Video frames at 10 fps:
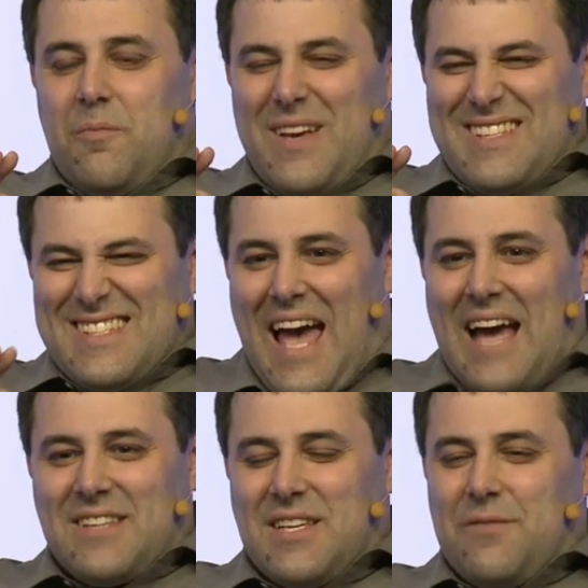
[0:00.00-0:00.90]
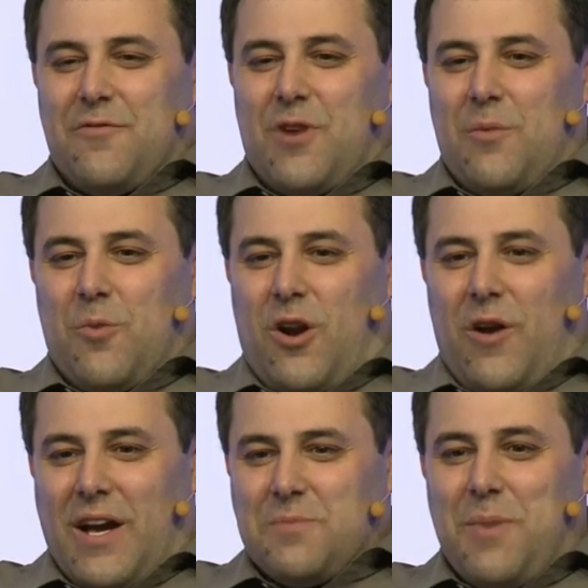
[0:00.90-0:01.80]
exact same frame rate.
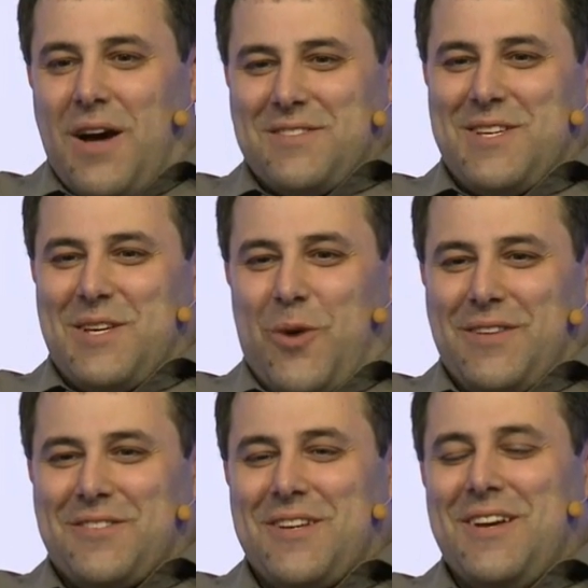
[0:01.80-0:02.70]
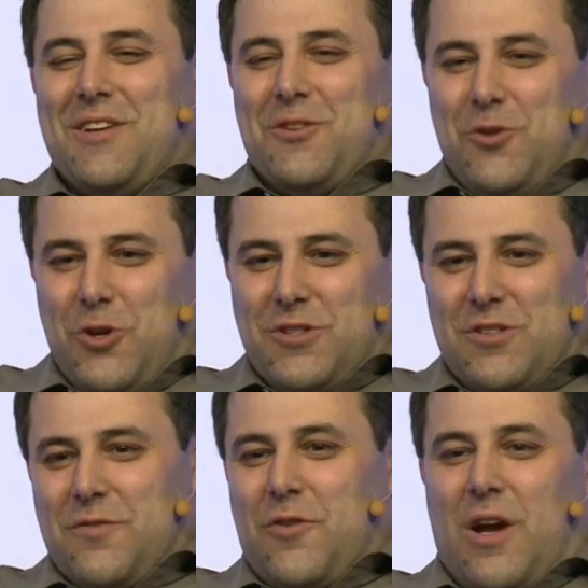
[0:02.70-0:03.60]
Our Xbox team went, looked
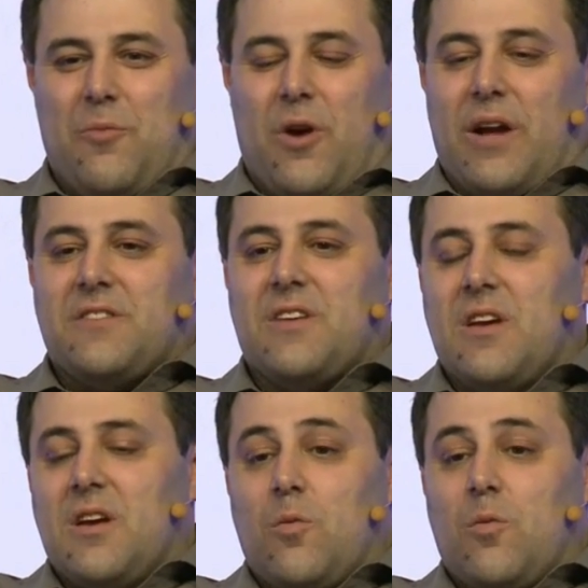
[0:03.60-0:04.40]
at the frame rates.